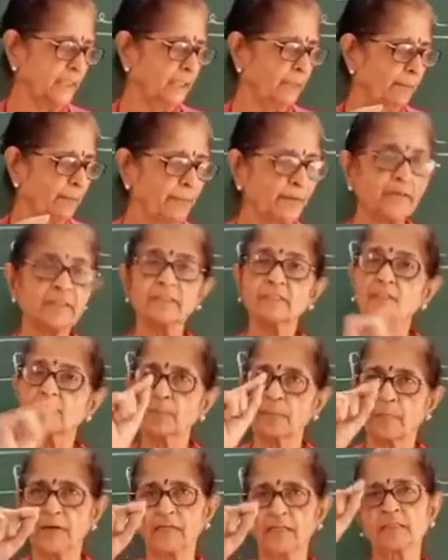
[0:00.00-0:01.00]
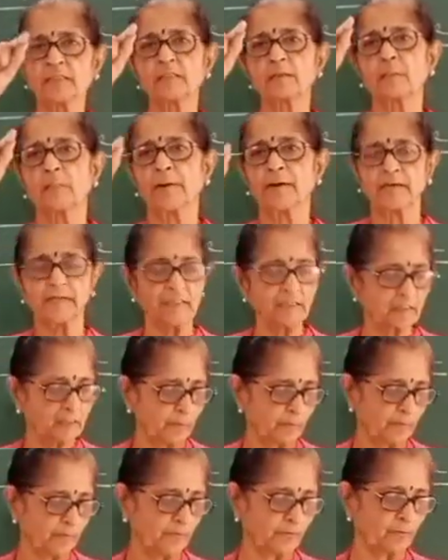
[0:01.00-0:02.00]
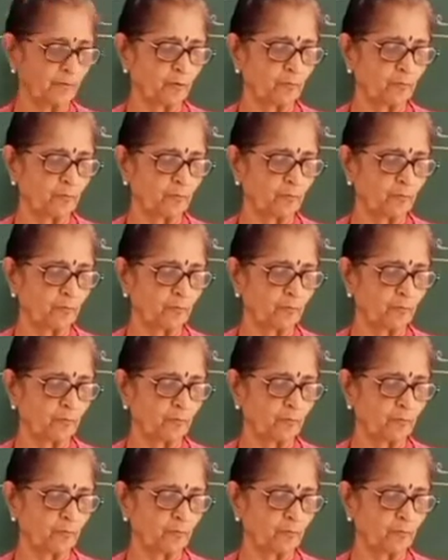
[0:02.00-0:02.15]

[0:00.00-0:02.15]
plus past participle form